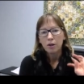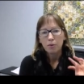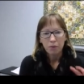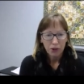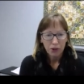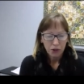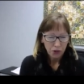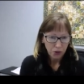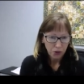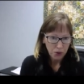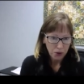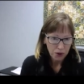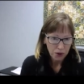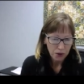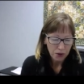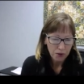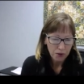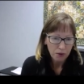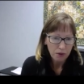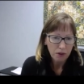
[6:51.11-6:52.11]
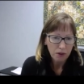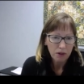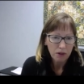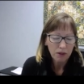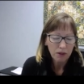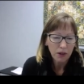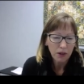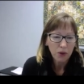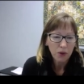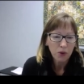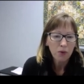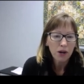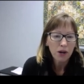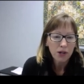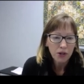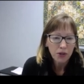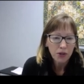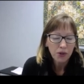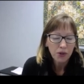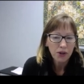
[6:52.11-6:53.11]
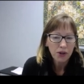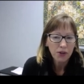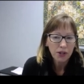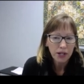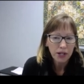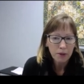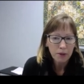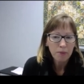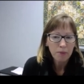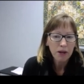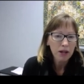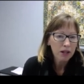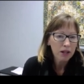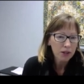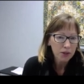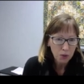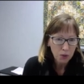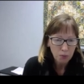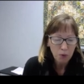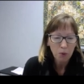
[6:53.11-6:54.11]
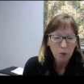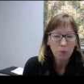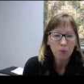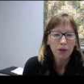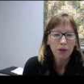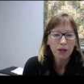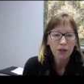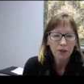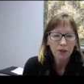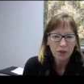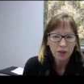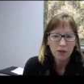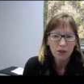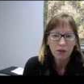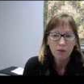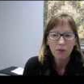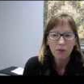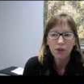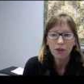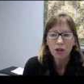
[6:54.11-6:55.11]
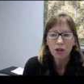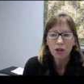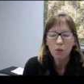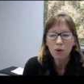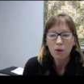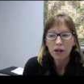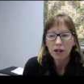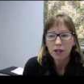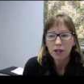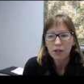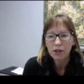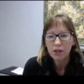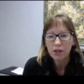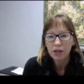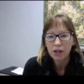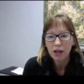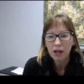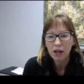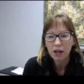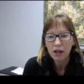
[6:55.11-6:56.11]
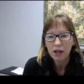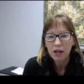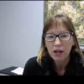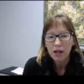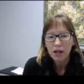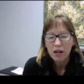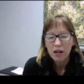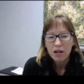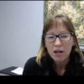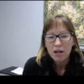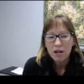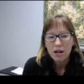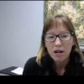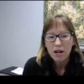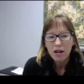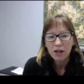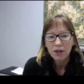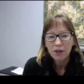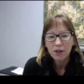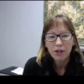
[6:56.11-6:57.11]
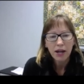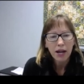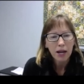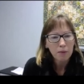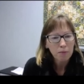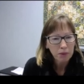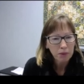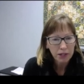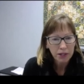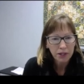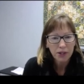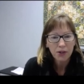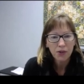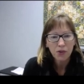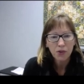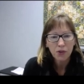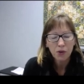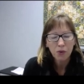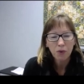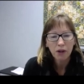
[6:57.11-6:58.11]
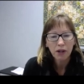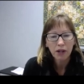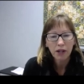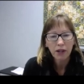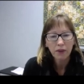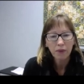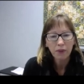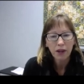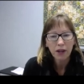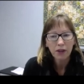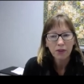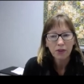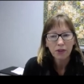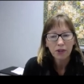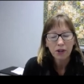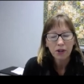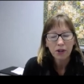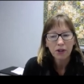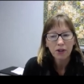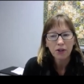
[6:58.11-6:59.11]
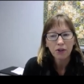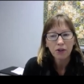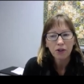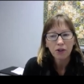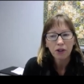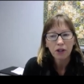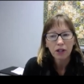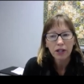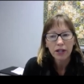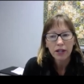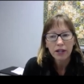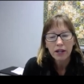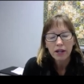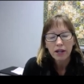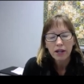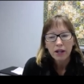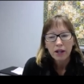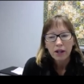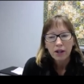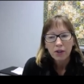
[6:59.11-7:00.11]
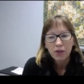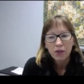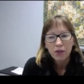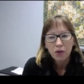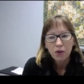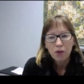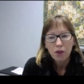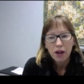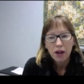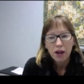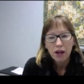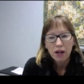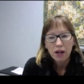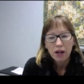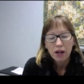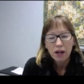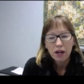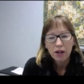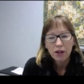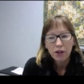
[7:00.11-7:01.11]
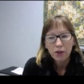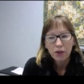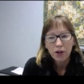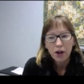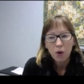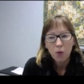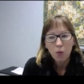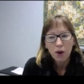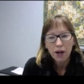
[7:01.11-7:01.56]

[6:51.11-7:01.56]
be sure that the registrar's email is appropriate and says everything you want it to say. And timeliness, you want to get that started early so that you're not